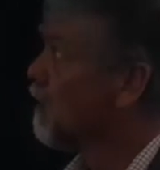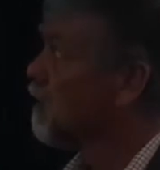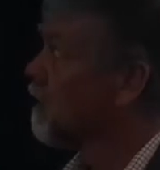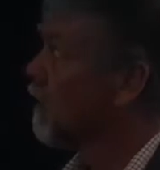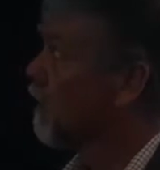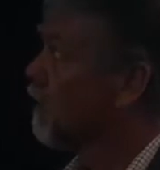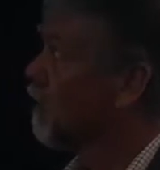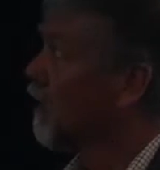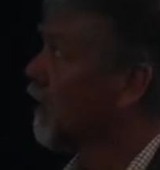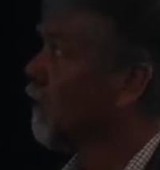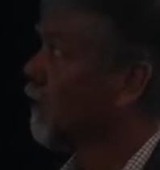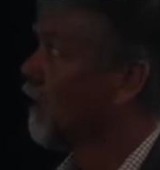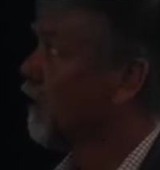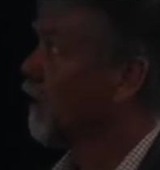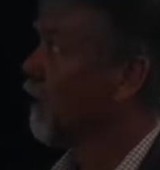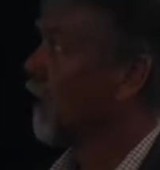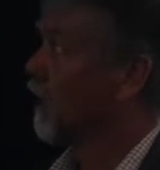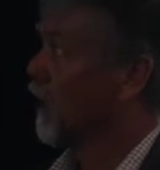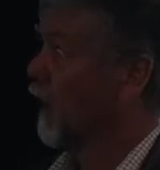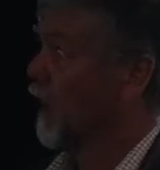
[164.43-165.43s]
So while we're
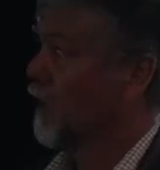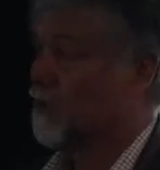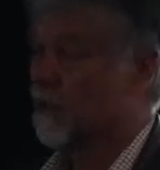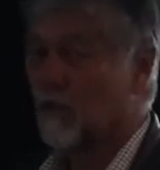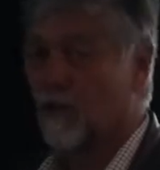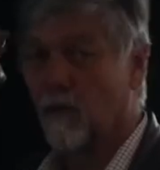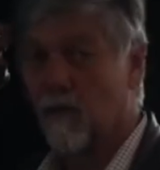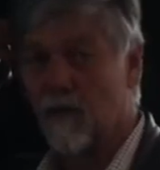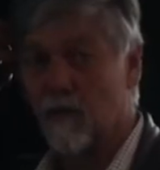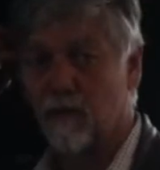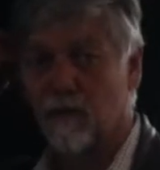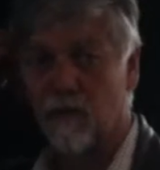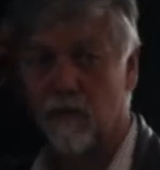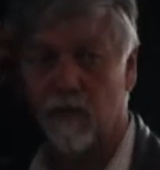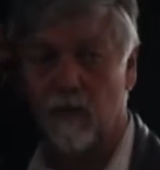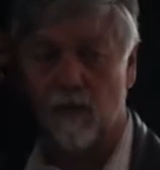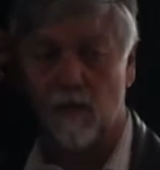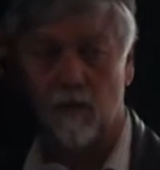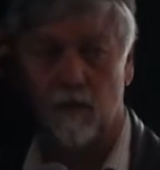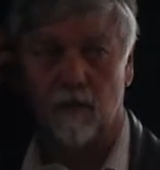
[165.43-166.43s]
looking at acacias, I went through
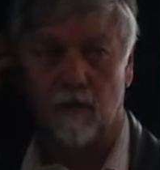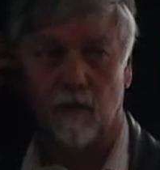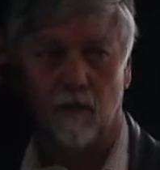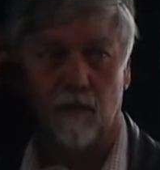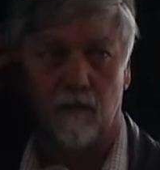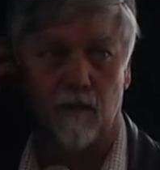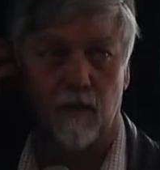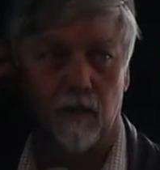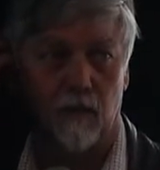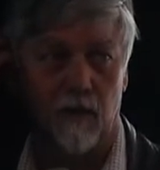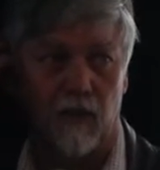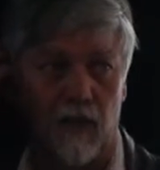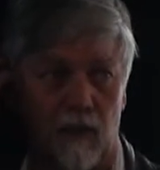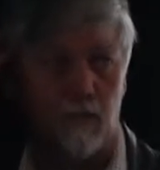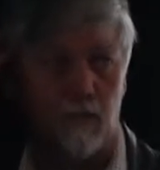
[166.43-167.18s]
the issue of doing